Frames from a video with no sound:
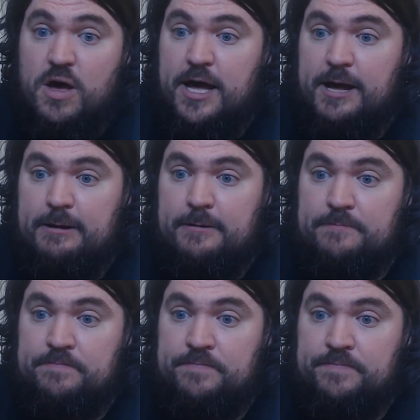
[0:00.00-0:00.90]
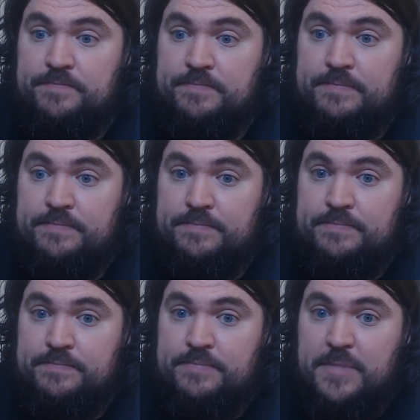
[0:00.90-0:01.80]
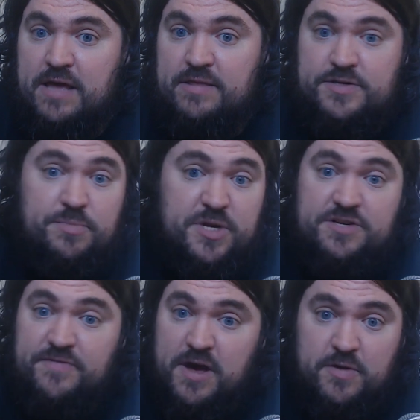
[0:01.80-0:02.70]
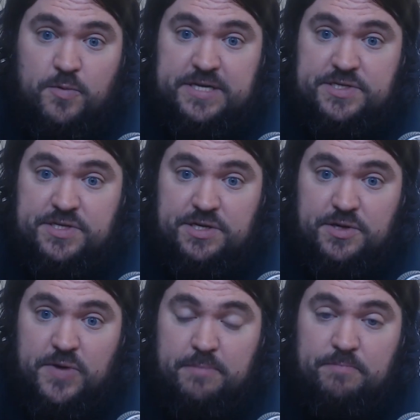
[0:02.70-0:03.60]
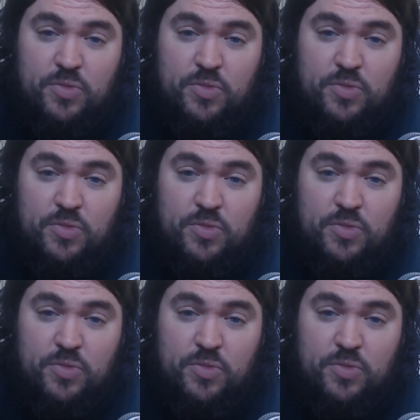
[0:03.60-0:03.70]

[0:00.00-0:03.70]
And there's a bunch of other ways to do it.